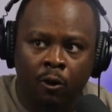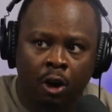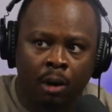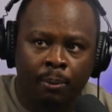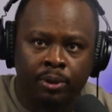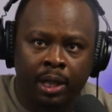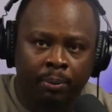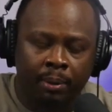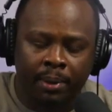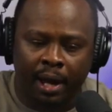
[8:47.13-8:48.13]
almost
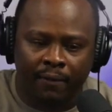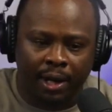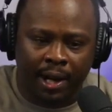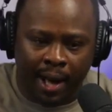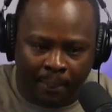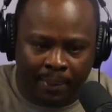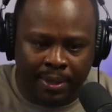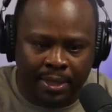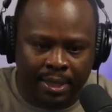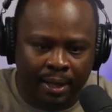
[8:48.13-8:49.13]
help them to have a
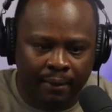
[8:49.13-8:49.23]
compass